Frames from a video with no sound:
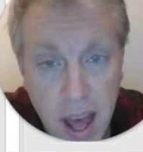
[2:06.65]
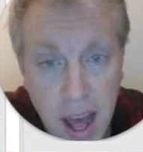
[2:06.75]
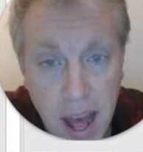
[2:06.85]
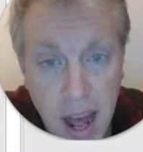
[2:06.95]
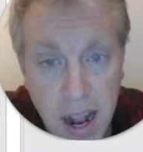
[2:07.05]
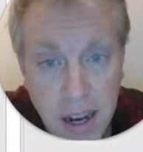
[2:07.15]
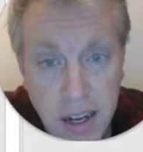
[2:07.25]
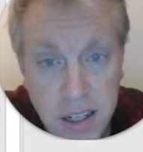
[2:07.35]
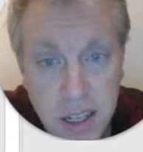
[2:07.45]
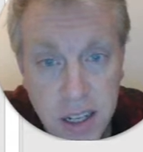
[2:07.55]

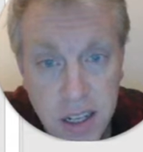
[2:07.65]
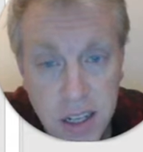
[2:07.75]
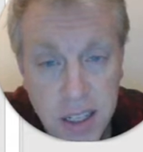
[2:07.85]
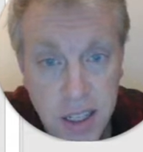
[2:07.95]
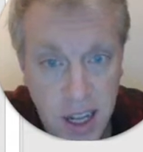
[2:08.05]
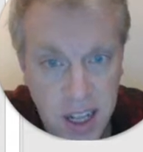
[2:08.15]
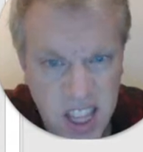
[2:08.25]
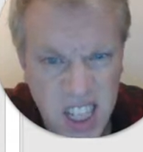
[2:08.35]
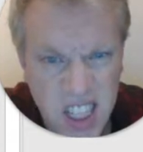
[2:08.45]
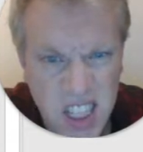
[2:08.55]
hand side,
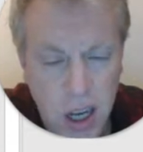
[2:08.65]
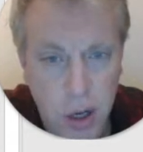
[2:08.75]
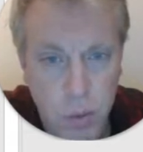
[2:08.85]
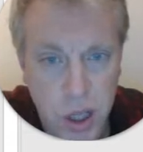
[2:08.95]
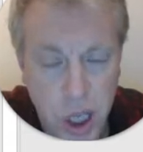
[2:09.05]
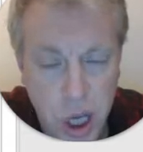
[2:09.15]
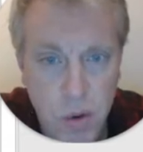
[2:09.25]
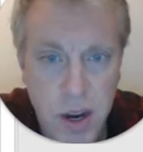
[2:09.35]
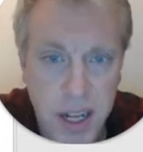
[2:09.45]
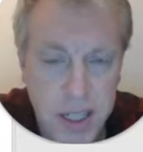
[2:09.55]
this side, with the
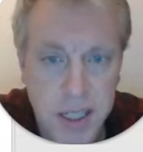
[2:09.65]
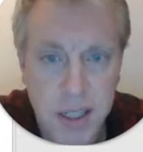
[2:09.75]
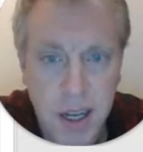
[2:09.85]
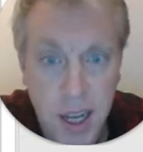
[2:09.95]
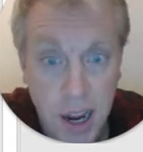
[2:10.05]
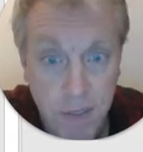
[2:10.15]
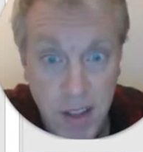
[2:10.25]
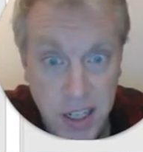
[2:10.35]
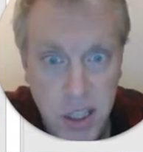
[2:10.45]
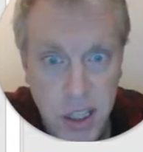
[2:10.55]
units, if
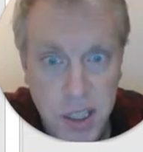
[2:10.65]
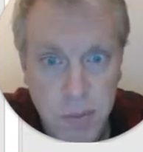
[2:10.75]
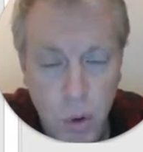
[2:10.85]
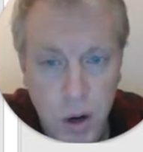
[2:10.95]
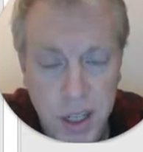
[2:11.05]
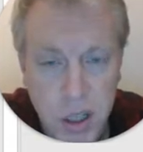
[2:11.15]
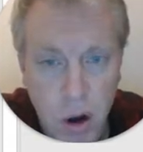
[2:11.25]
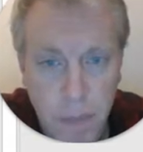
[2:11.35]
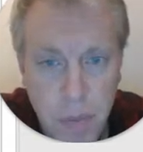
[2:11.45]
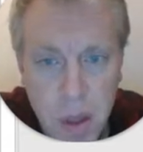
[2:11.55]
that's the smallest
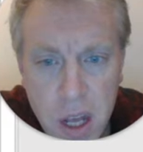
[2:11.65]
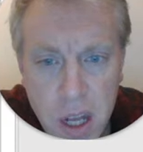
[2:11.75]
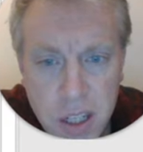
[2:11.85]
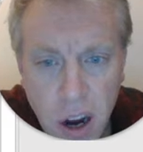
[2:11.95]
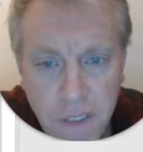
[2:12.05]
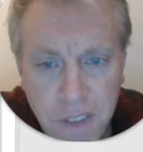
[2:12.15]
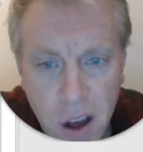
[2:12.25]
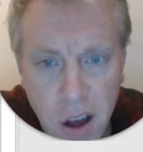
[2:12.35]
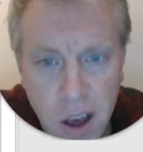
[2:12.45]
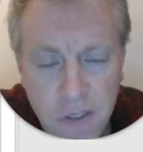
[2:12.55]
column. So
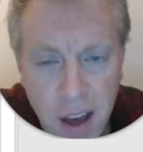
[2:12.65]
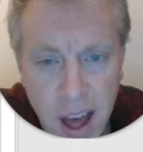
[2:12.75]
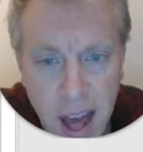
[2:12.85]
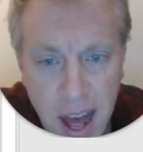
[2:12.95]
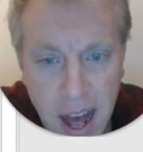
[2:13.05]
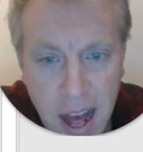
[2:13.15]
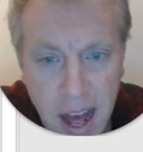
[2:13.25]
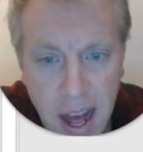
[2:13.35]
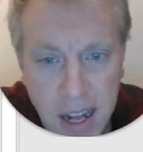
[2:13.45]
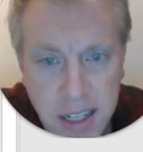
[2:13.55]
5
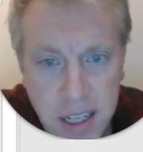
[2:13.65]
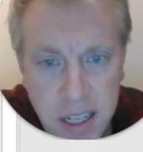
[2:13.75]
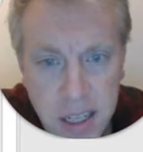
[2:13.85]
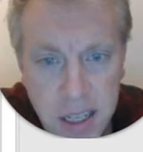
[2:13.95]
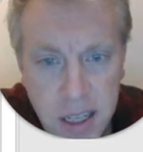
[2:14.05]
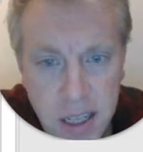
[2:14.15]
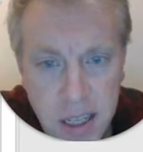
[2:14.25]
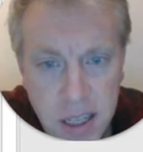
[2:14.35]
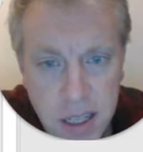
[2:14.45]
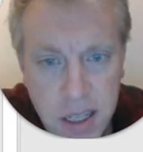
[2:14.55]
add
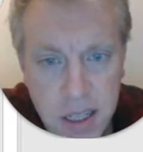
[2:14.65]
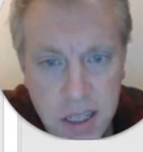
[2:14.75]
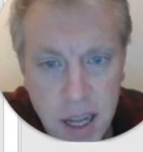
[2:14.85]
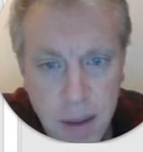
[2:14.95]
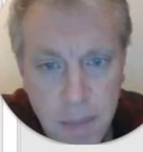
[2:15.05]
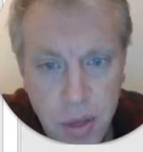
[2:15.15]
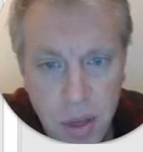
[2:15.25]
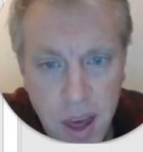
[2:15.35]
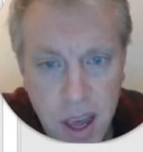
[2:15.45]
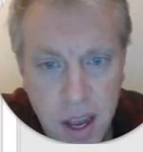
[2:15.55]

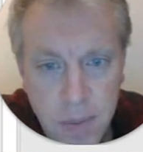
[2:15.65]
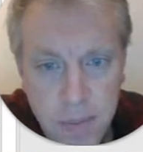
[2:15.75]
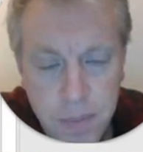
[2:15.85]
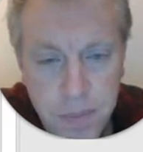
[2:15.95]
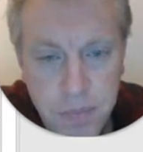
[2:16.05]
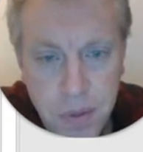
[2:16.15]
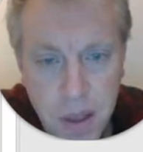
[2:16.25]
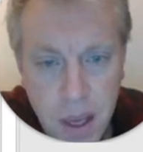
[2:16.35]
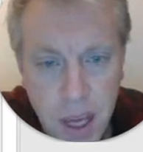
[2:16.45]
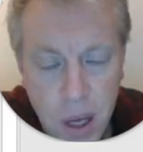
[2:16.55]
something
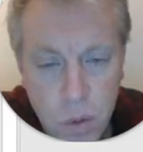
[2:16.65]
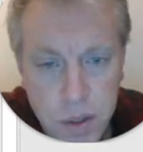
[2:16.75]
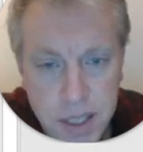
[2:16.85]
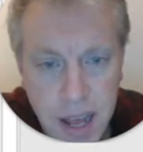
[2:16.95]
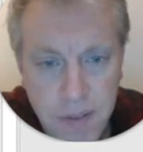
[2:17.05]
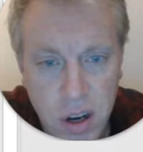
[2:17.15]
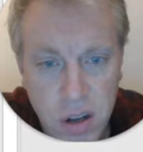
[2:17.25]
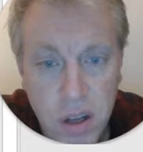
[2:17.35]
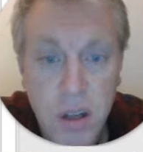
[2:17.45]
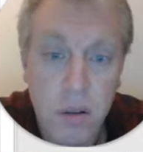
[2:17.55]
equals 7.
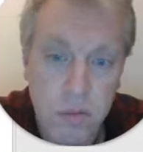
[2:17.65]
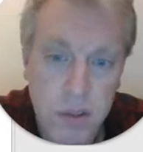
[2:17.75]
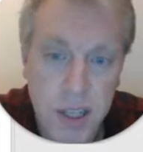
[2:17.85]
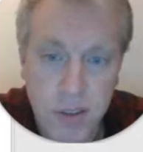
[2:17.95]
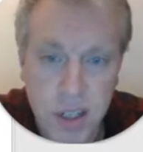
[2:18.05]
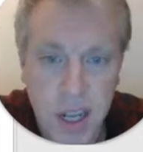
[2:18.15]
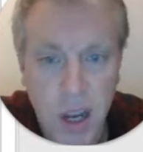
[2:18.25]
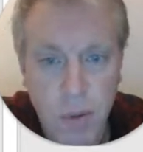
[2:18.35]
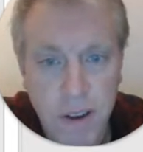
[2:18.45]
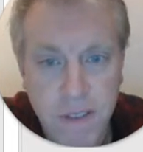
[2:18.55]
7 take
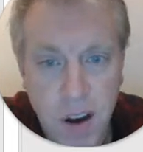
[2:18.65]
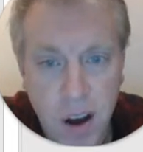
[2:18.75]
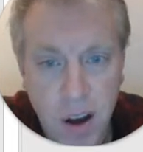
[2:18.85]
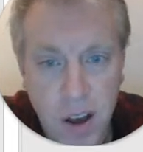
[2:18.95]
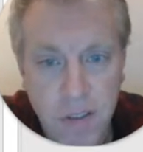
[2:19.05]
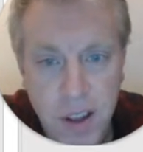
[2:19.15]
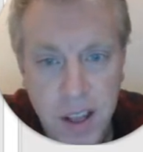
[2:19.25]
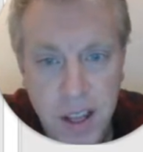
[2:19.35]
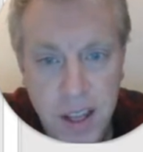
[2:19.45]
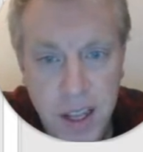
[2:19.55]
away 5
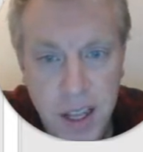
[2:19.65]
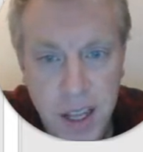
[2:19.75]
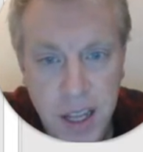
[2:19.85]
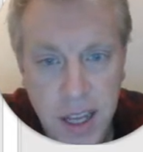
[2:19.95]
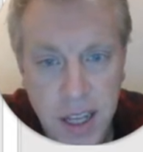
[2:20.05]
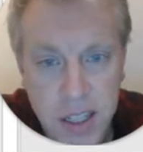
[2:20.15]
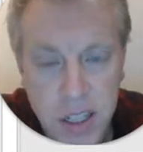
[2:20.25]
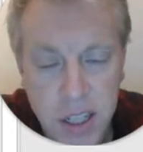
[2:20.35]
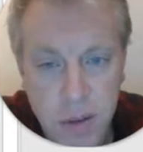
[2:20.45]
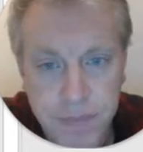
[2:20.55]
is 2.